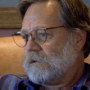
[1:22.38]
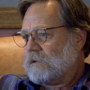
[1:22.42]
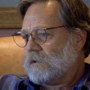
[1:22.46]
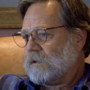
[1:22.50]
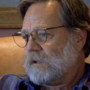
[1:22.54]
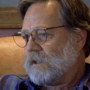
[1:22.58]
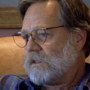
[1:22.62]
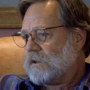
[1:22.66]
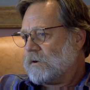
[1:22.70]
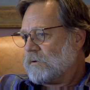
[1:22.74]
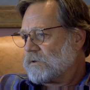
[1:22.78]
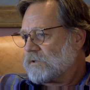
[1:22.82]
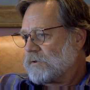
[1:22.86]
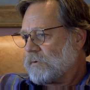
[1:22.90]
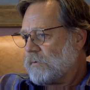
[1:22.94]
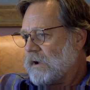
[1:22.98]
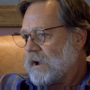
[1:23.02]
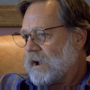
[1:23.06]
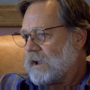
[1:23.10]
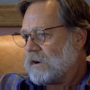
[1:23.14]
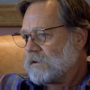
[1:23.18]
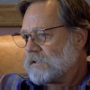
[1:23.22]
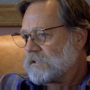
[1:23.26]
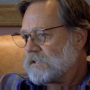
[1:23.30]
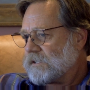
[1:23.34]
there was a
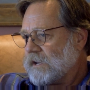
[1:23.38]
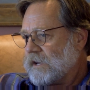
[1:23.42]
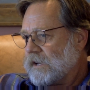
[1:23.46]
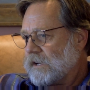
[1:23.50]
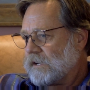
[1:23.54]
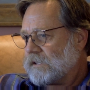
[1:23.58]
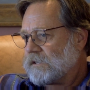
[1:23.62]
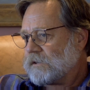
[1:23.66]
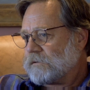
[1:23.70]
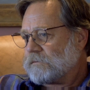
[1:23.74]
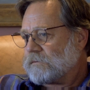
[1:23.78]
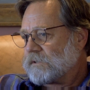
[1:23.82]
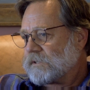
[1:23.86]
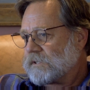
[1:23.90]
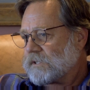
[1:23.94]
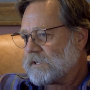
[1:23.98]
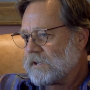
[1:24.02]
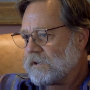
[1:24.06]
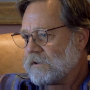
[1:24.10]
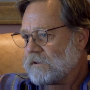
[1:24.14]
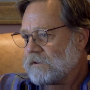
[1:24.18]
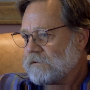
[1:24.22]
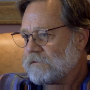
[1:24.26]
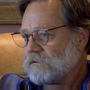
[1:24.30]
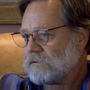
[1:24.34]
rattlesnake that
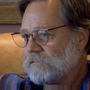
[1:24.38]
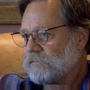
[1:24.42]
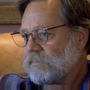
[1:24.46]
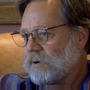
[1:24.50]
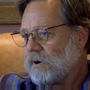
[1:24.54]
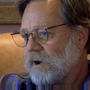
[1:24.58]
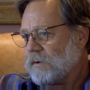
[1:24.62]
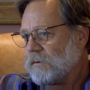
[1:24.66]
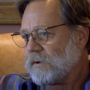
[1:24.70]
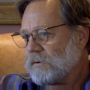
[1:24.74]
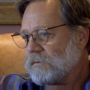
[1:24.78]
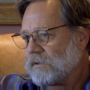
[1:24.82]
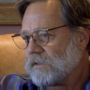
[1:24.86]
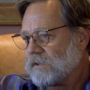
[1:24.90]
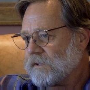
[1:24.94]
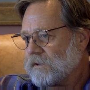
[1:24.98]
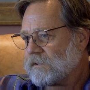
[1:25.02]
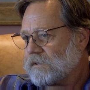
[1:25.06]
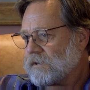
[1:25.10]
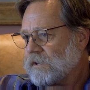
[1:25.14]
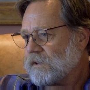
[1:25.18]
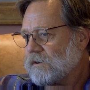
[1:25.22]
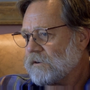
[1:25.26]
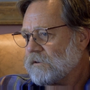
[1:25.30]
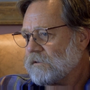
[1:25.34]
was probably within
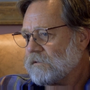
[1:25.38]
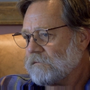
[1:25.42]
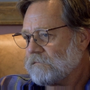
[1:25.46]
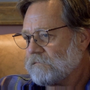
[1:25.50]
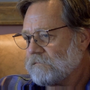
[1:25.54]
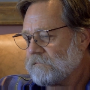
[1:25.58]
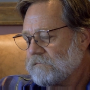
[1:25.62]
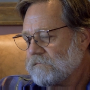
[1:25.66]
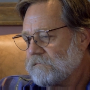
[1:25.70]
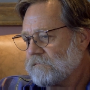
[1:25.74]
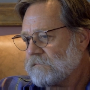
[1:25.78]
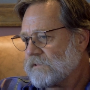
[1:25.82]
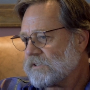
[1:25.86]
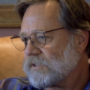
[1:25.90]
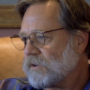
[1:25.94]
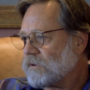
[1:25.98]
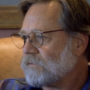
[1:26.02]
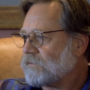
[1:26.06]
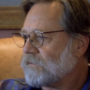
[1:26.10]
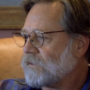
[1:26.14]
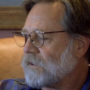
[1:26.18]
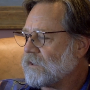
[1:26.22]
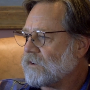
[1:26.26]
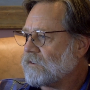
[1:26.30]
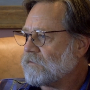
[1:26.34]
10 or so
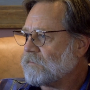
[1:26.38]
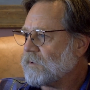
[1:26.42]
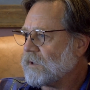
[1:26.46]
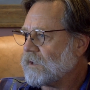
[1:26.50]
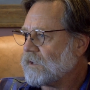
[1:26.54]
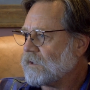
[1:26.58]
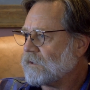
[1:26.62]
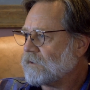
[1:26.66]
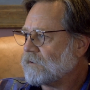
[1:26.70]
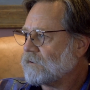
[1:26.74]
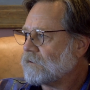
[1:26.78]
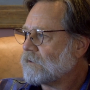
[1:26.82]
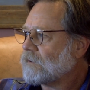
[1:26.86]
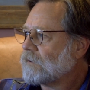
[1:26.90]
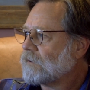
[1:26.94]
feet of me, and